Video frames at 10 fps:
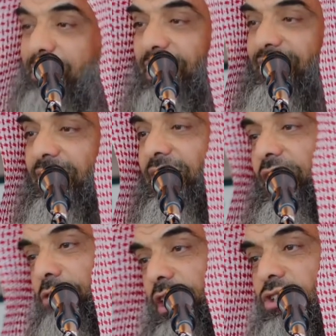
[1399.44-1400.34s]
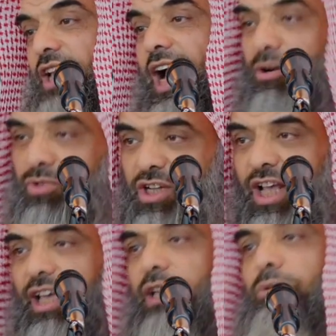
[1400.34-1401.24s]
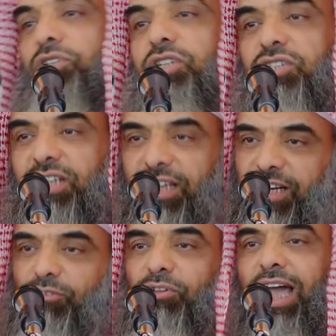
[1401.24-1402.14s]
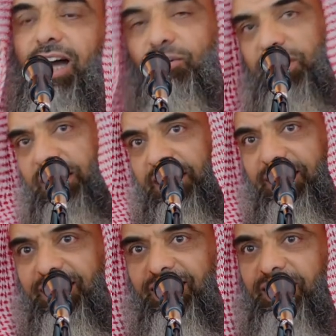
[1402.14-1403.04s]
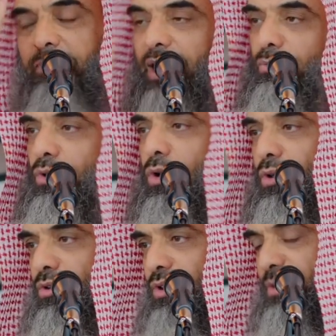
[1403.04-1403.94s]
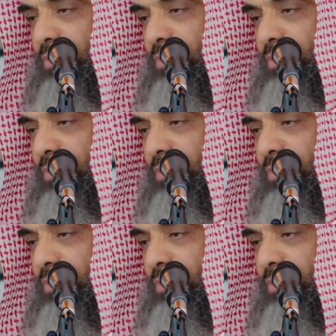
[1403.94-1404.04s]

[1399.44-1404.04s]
him until he reached the house. He would just get into the house and the man would go on to his